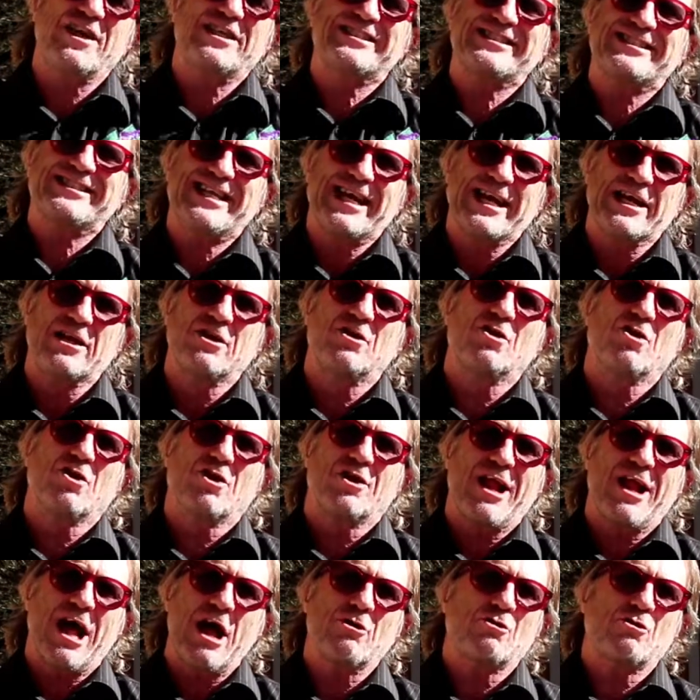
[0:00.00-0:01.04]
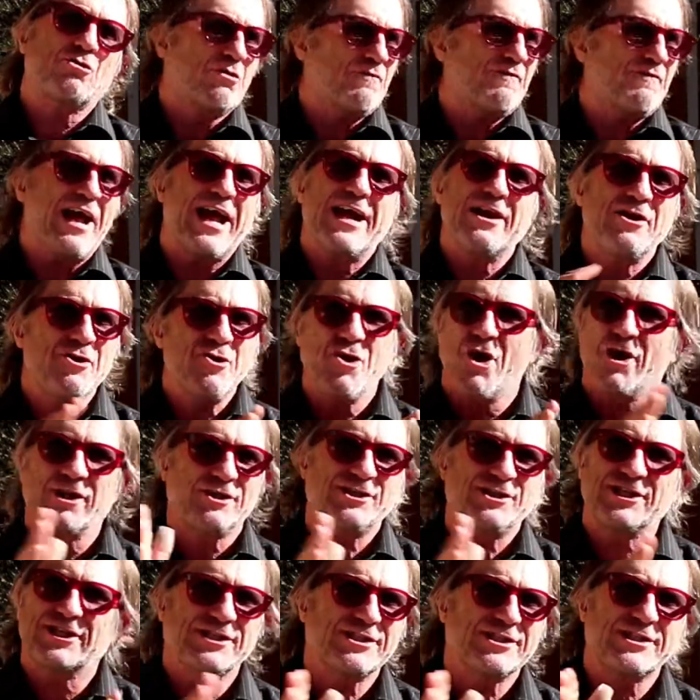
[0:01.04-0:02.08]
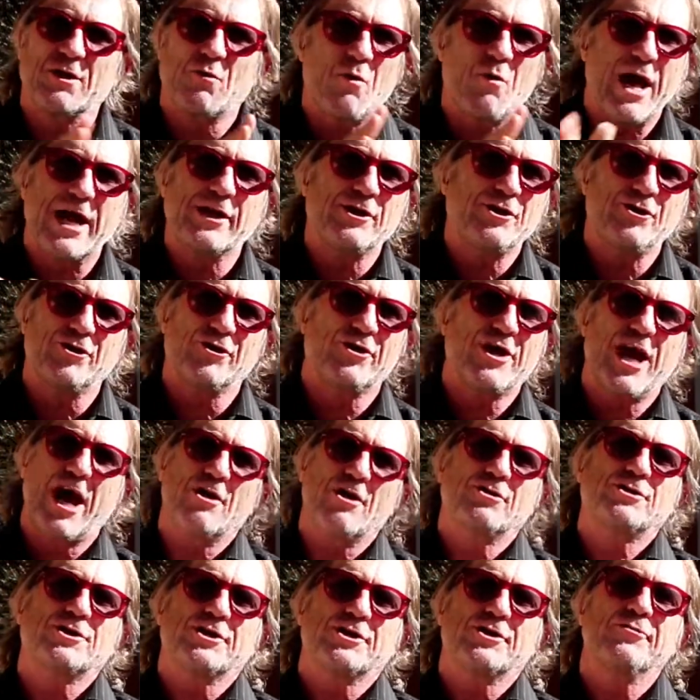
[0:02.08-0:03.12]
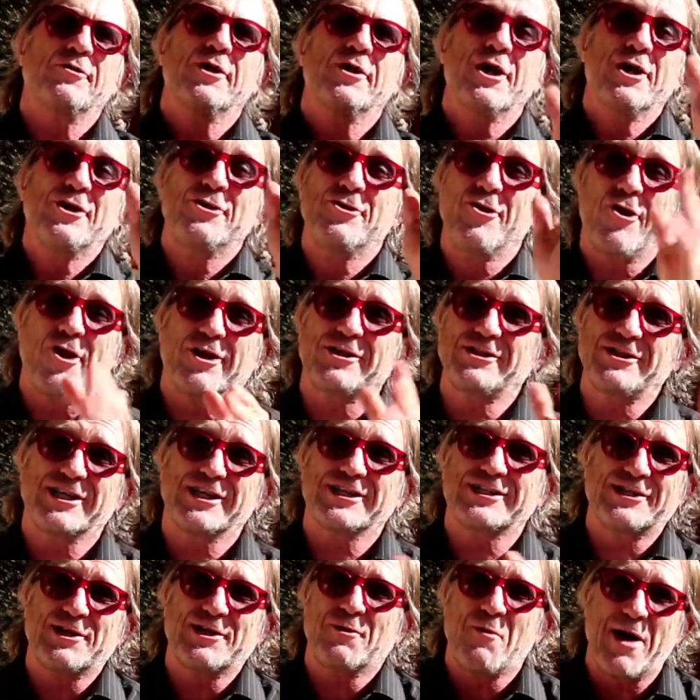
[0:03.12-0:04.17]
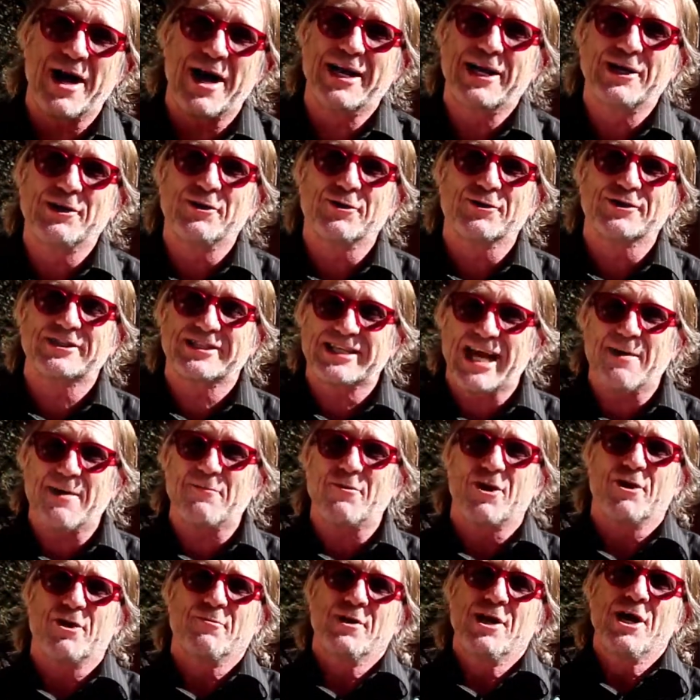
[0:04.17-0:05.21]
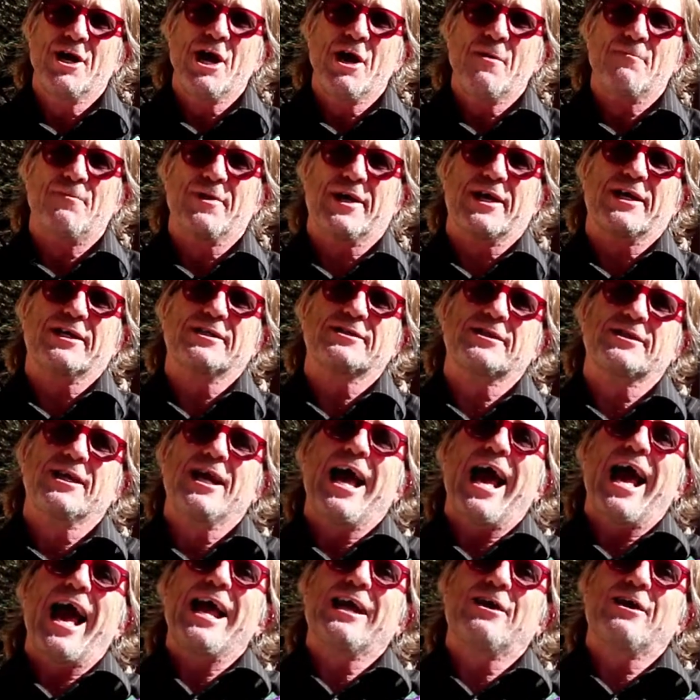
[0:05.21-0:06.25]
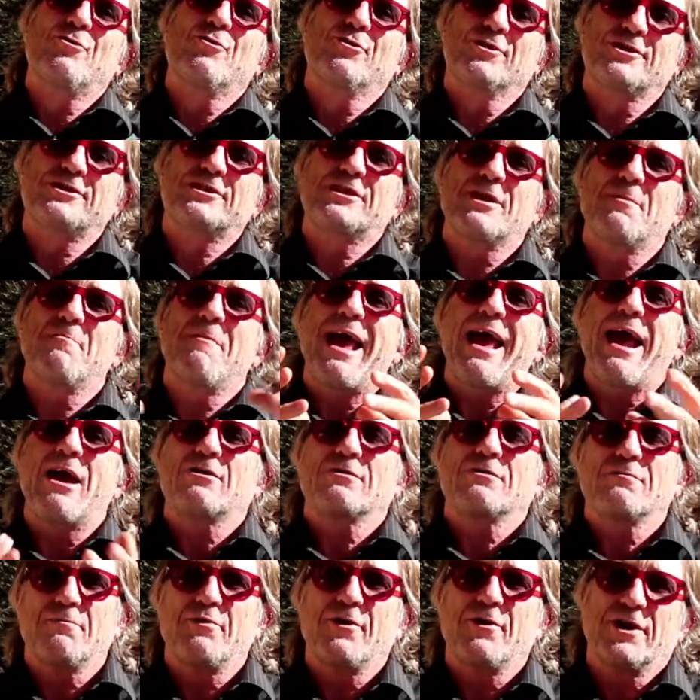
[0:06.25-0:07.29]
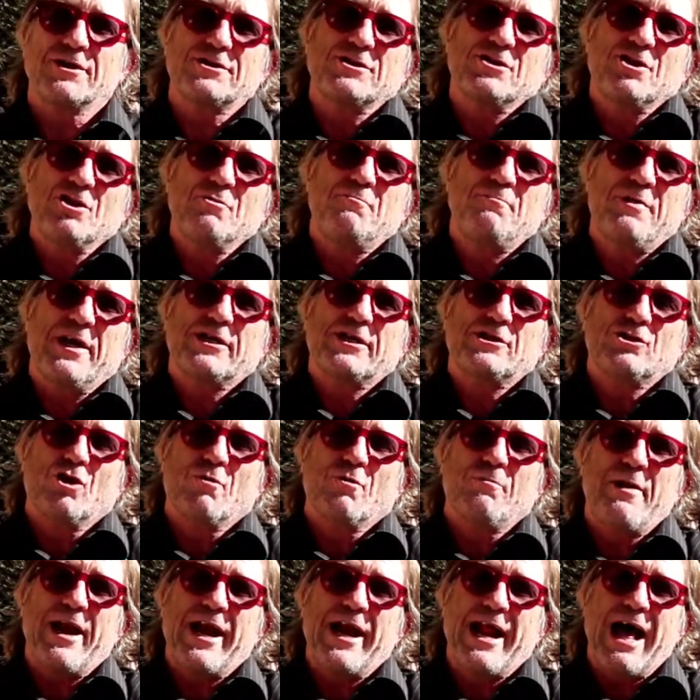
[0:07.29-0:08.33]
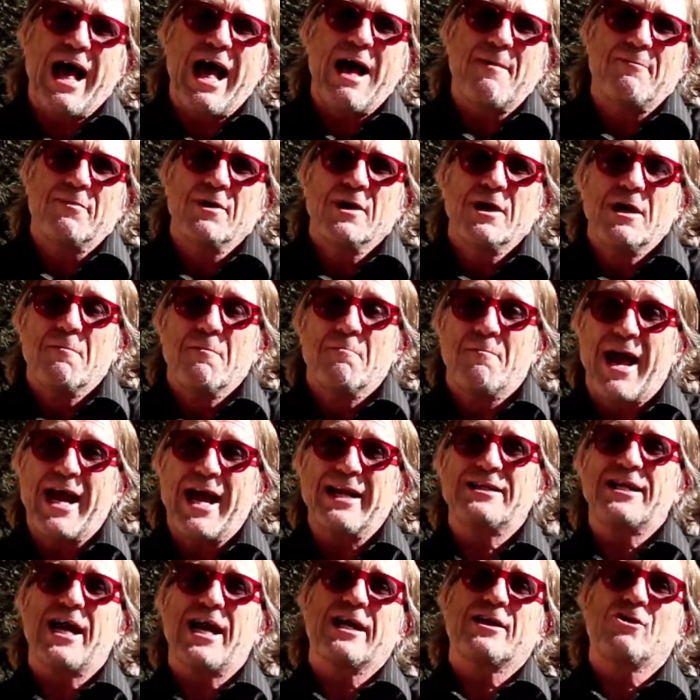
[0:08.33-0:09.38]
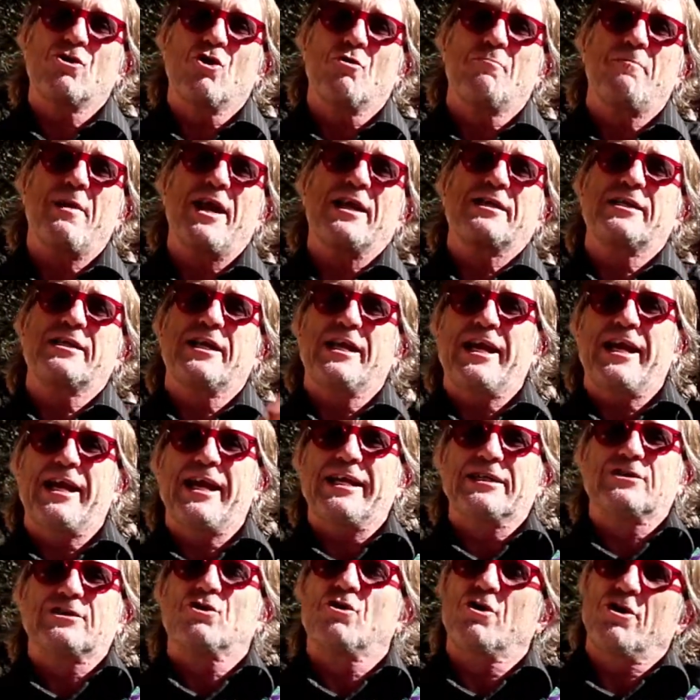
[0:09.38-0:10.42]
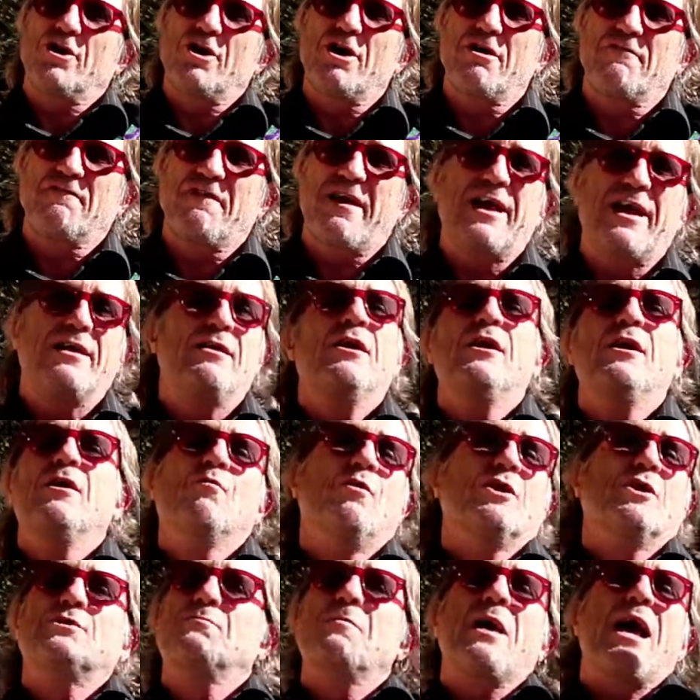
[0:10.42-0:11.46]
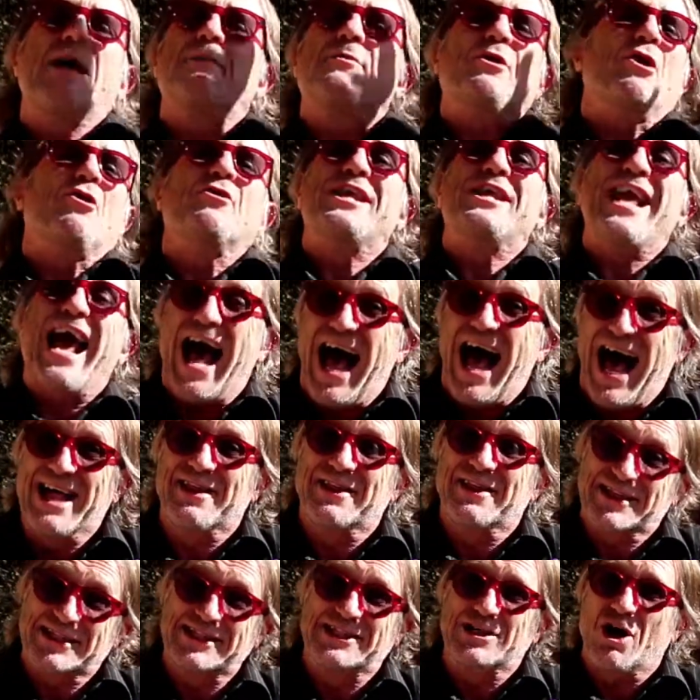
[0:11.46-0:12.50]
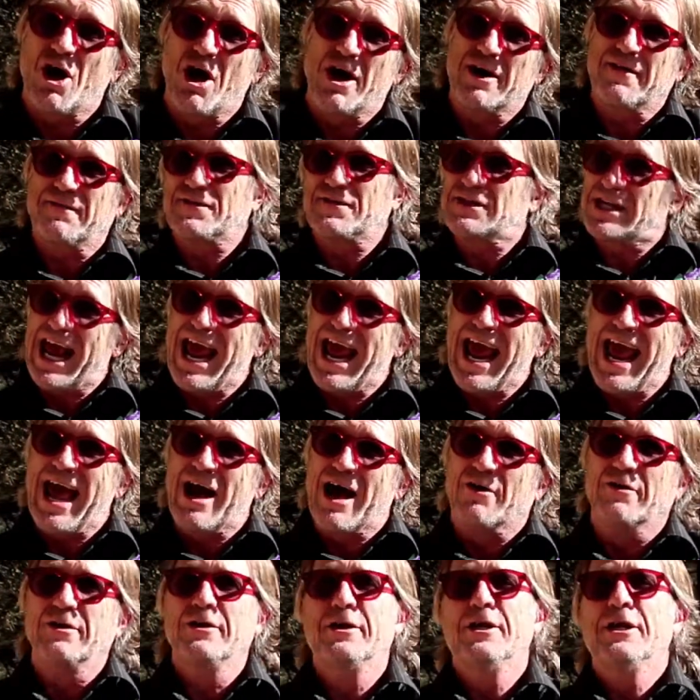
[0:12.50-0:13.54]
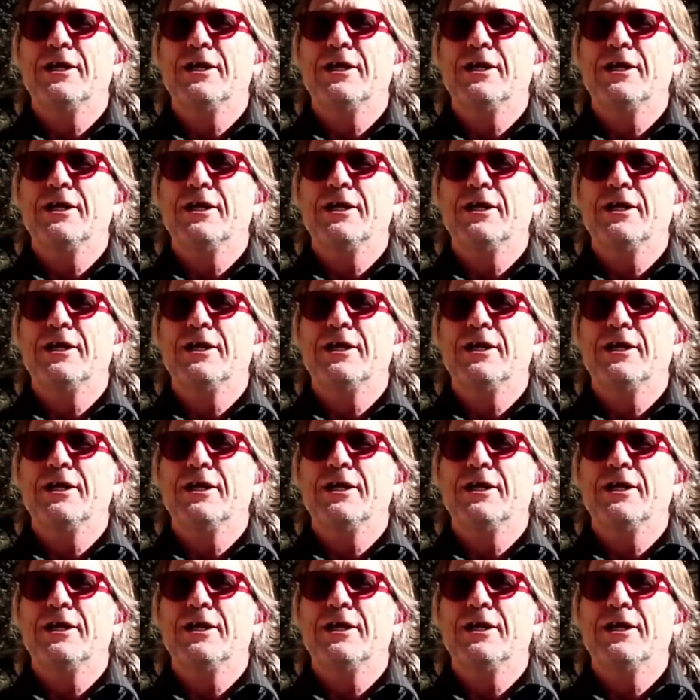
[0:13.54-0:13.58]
single local vet, not just the one you go to, not just the one in your suburb, because a good Samaritan person who picks your pet up may take your pet to his or her vet, which may be on the other side of town.